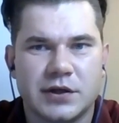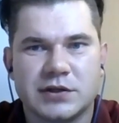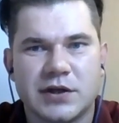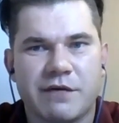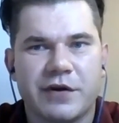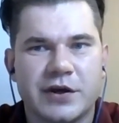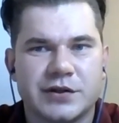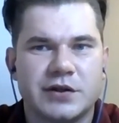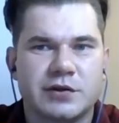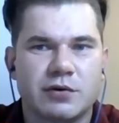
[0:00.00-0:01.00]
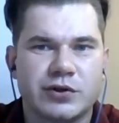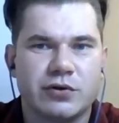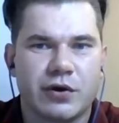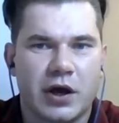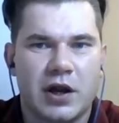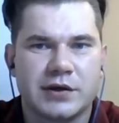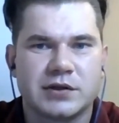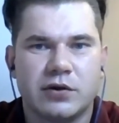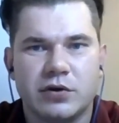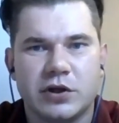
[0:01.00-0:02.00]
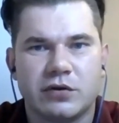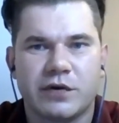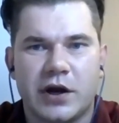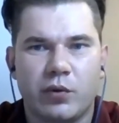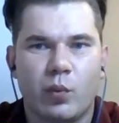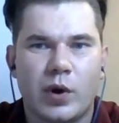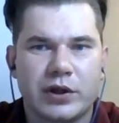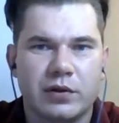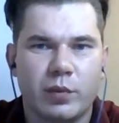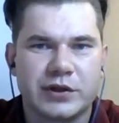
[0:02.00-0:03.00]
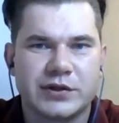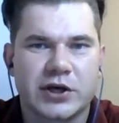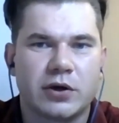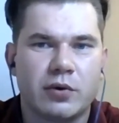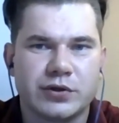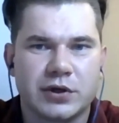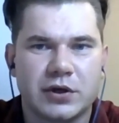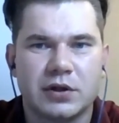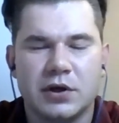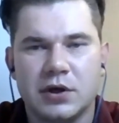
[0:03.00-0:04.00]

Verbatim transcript: There is something else that is causing your hair loss, and you need to find out what, what is actually causing it